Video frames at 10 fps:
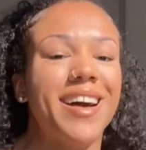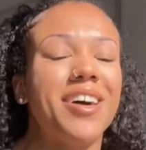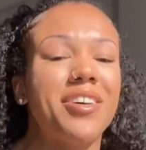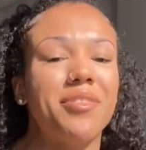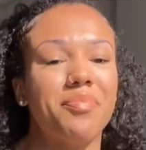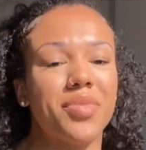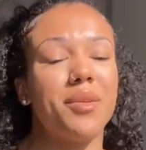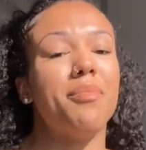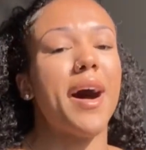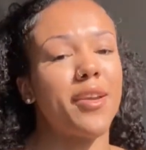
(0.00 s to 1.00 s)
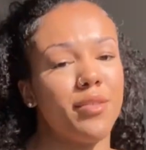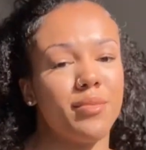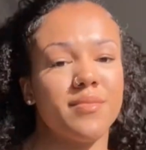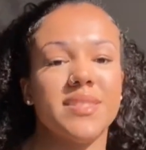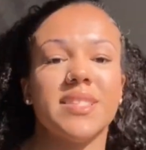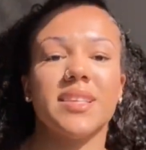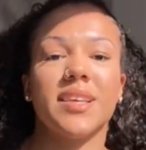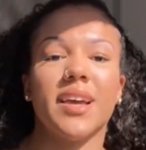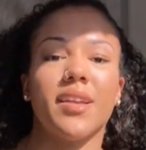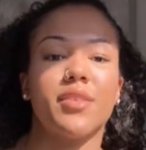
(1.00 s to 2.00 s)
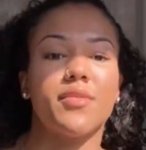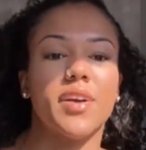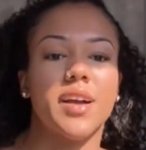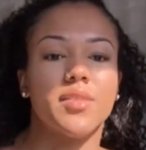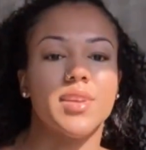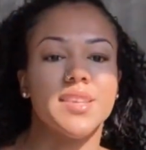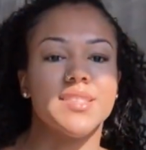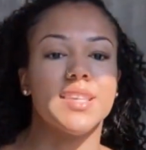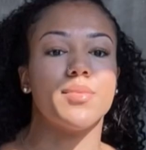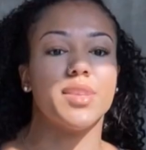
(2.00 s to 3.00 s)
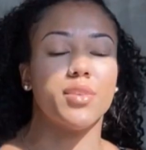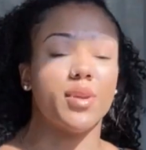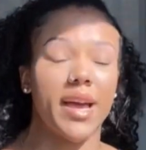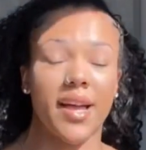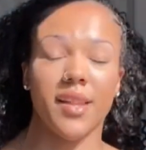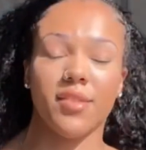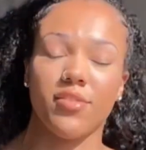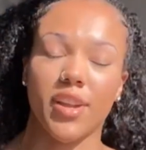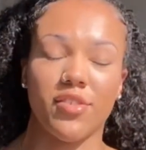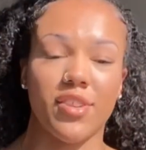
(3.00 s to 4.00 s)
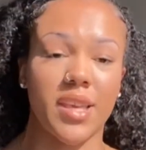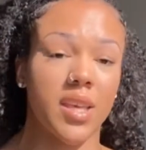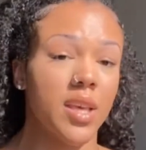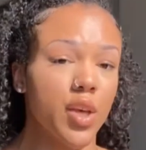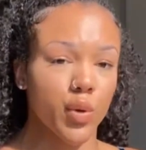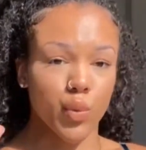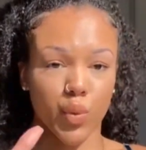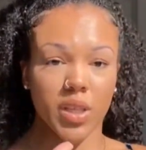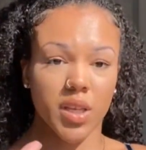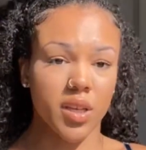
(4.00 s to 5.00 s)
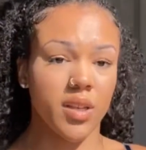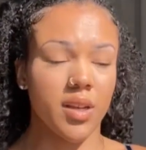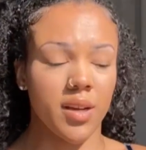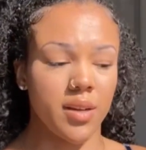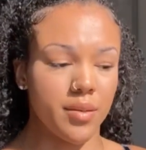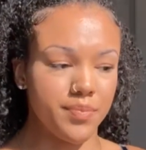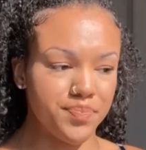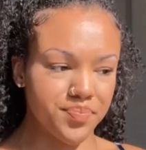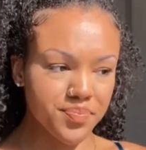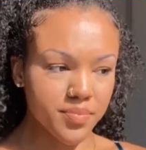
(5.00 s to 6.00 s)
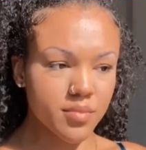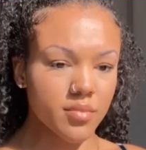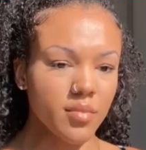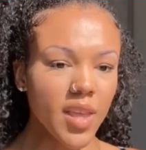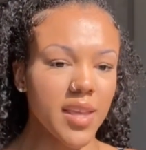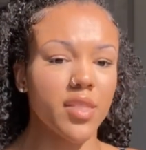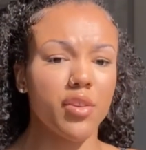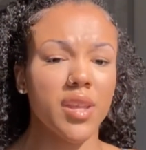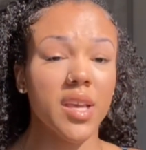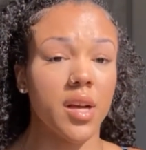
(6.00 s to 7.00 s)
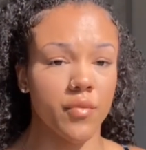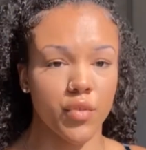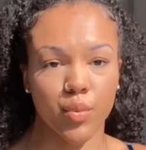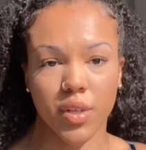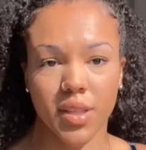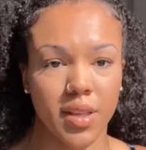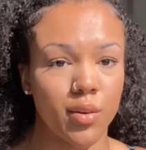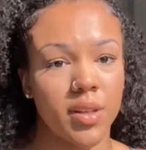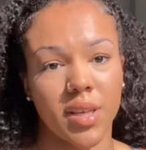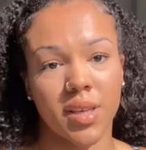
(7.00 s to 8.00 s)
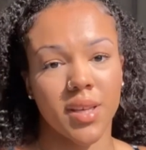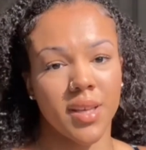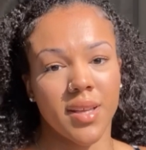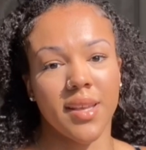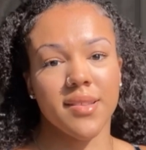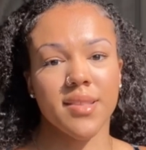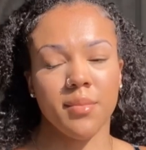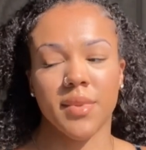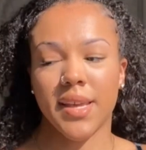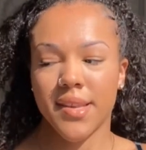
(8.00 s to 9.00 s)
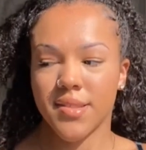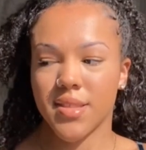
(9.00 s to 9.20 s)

um, the bottoms, I don't know if y'all can really see, but they're hella stretchy, really good. Um, like they're like comfortable, like they don't like, like some lace